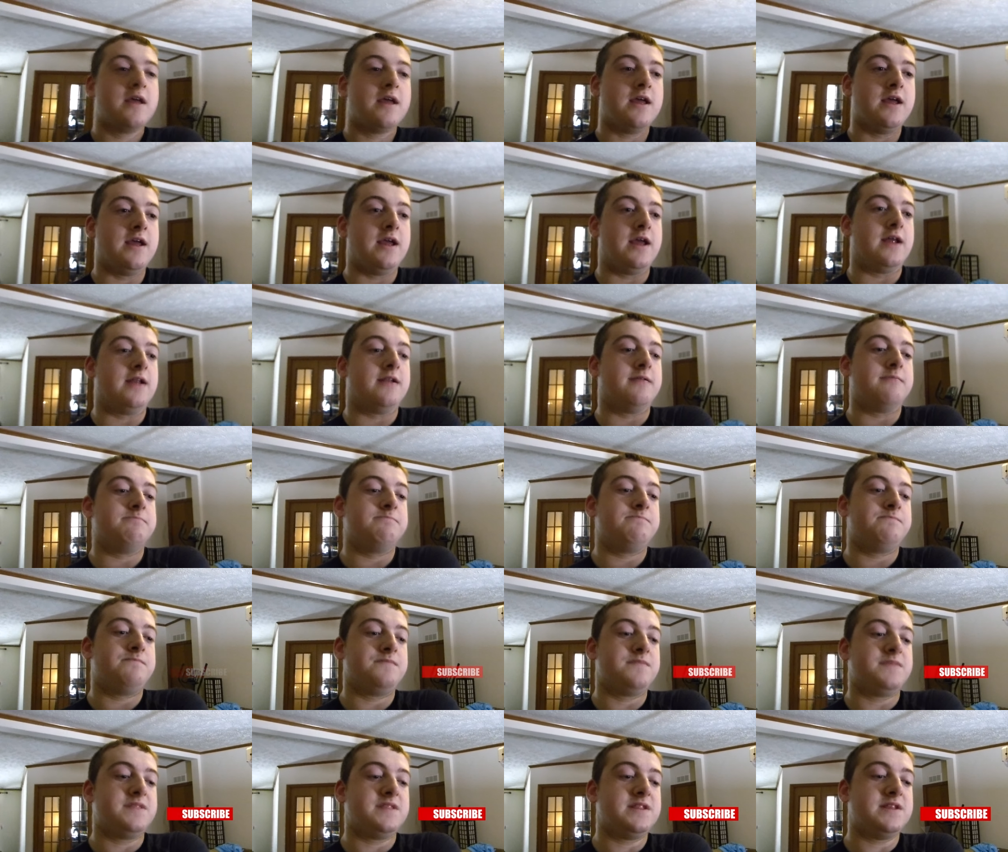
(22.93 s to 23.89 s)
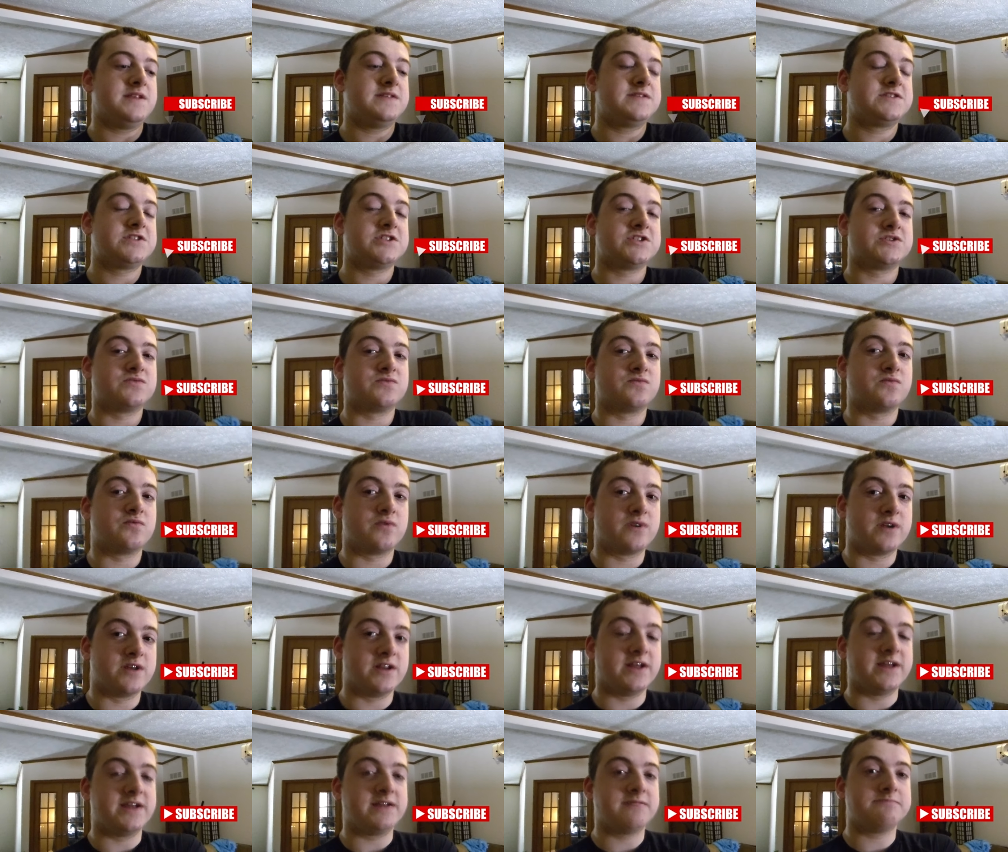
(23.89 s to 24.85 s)
And this just
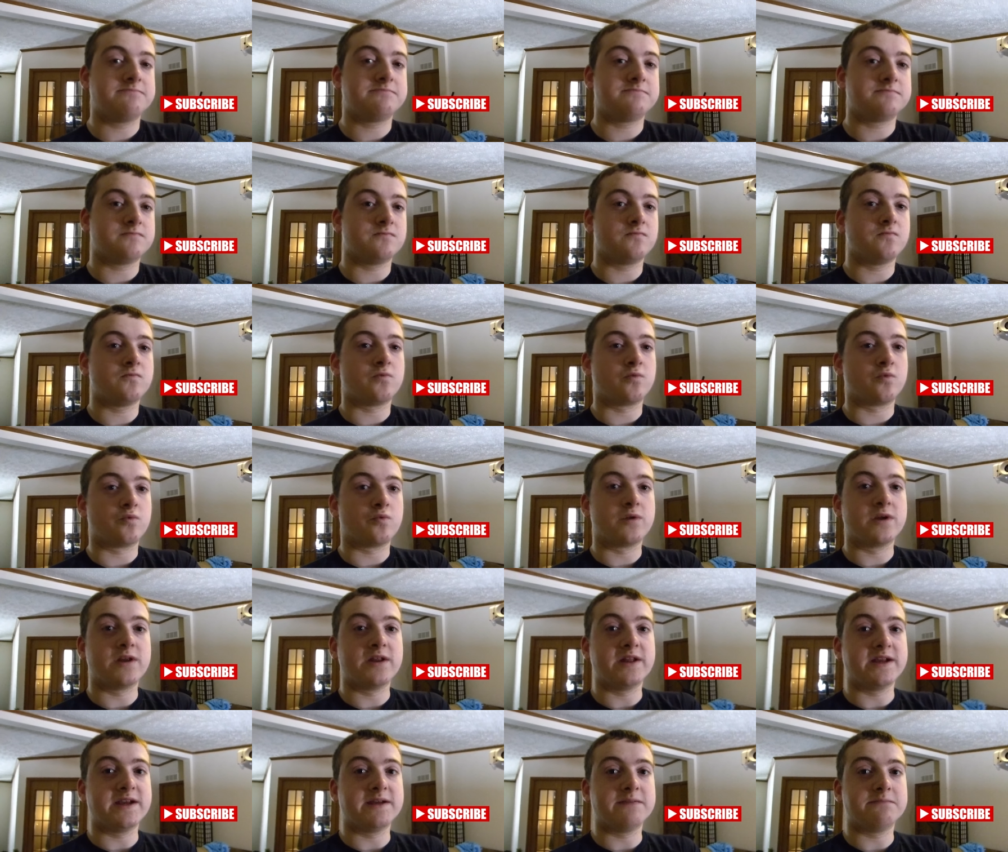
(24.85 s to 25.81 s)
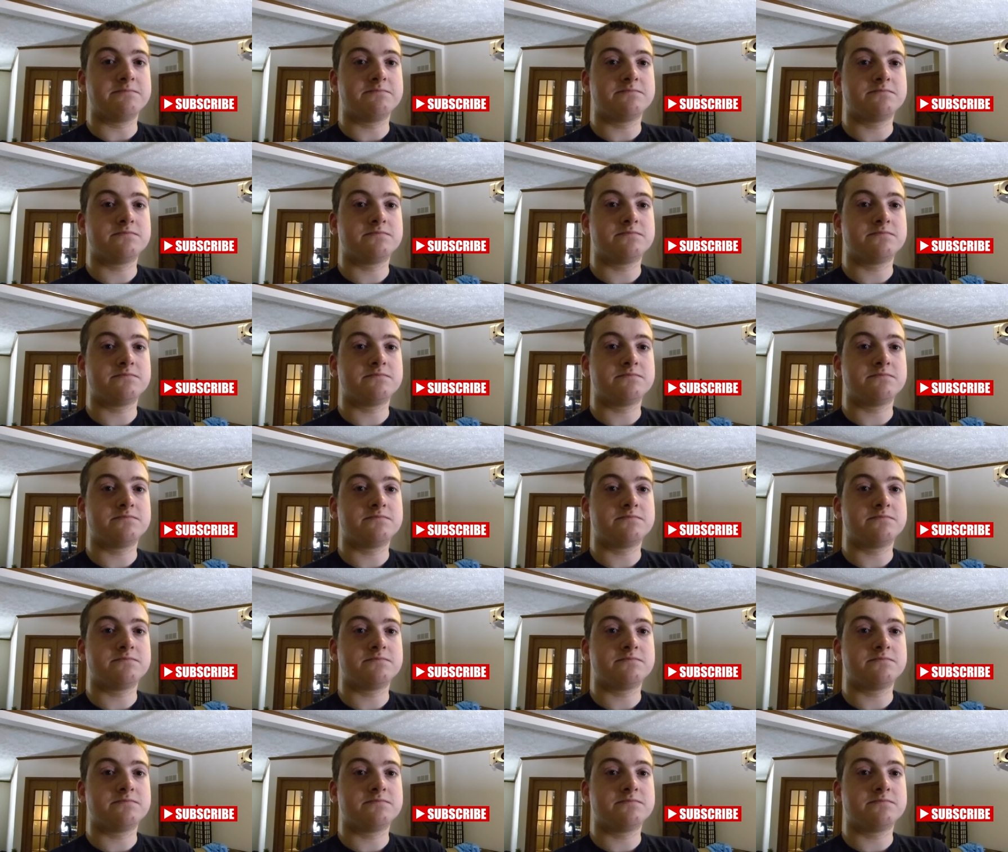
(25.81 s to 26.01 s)
really, really